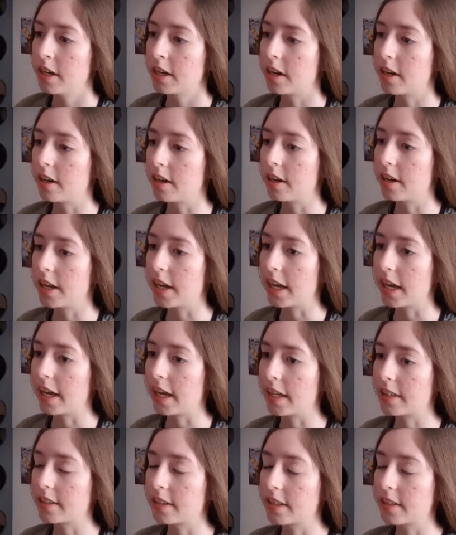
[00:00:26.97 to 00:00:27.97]

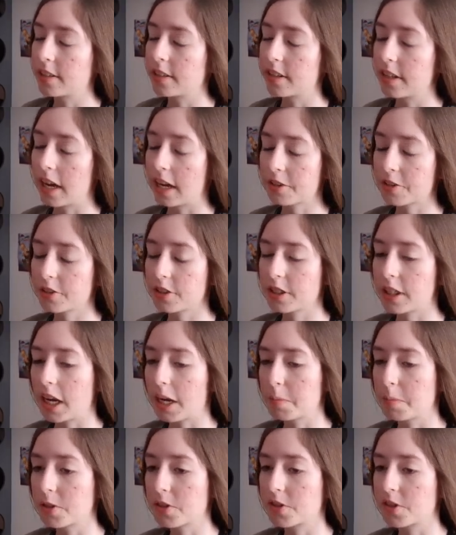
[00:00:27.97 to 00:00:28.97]
and the actual
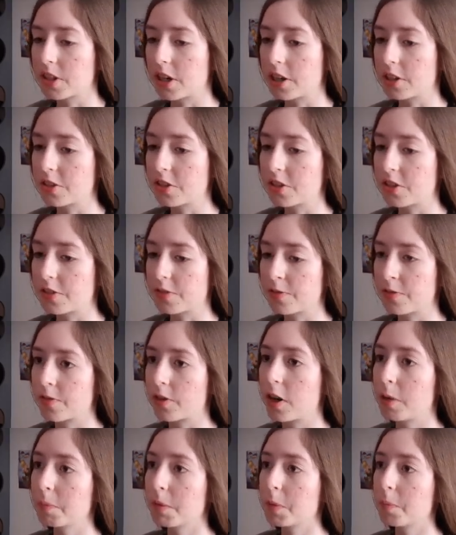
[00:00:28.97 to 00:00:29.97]
timer starts
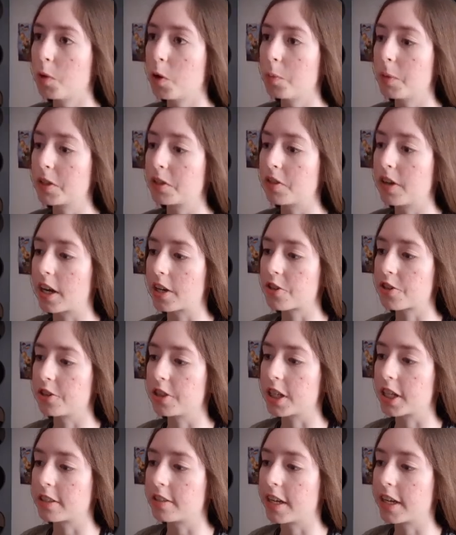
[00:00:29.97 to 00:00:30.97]
from the moment you actually
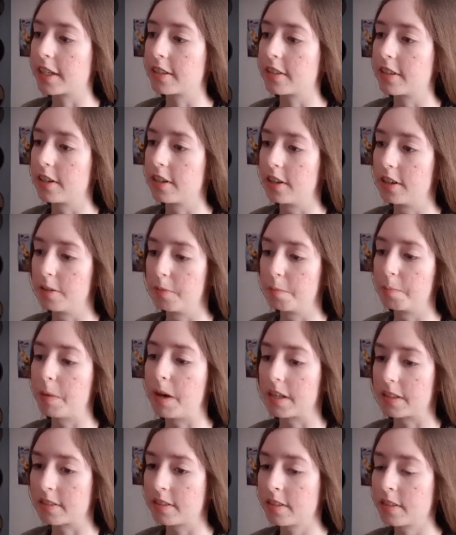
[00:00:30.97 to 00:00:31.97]
click the
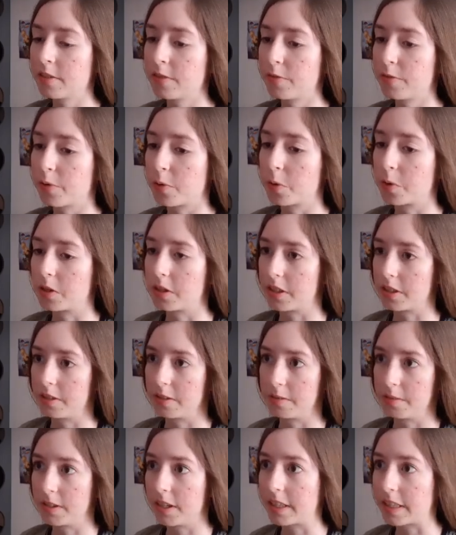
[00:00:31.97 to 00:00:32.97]
button for
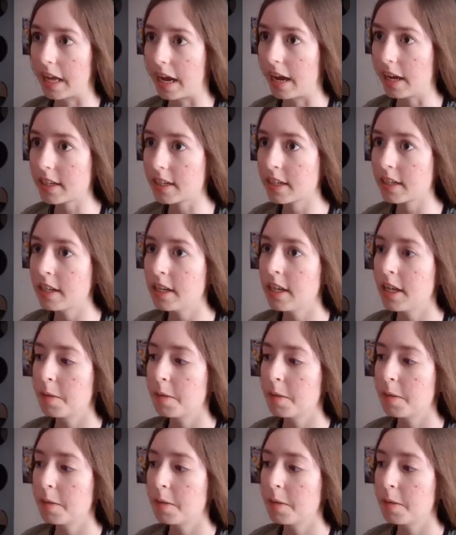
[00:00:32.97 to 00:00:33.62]
the attack.